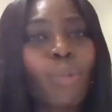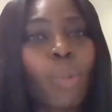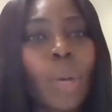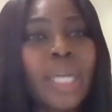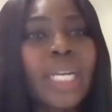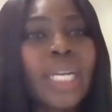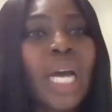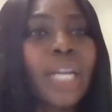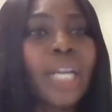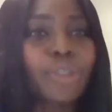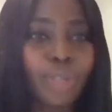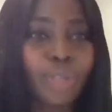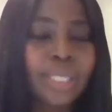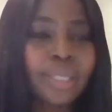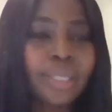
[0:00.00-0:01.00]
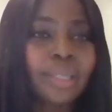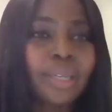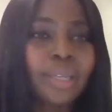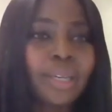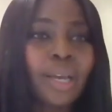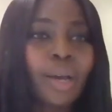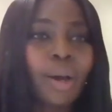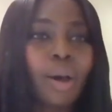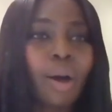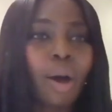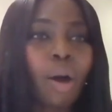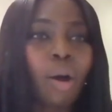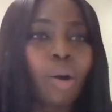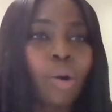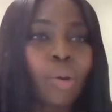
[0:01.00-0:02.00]
of 100
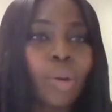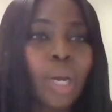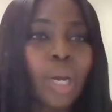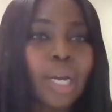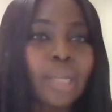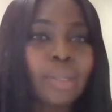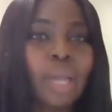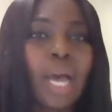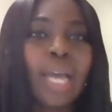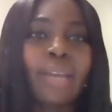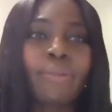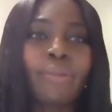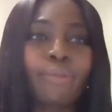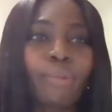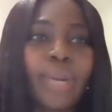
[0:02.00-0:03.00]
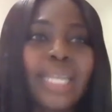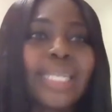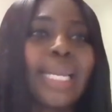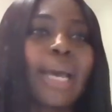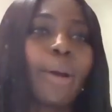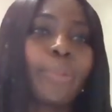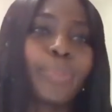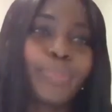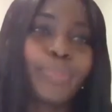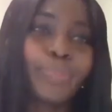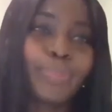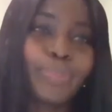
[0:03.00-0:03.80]
are alive right now?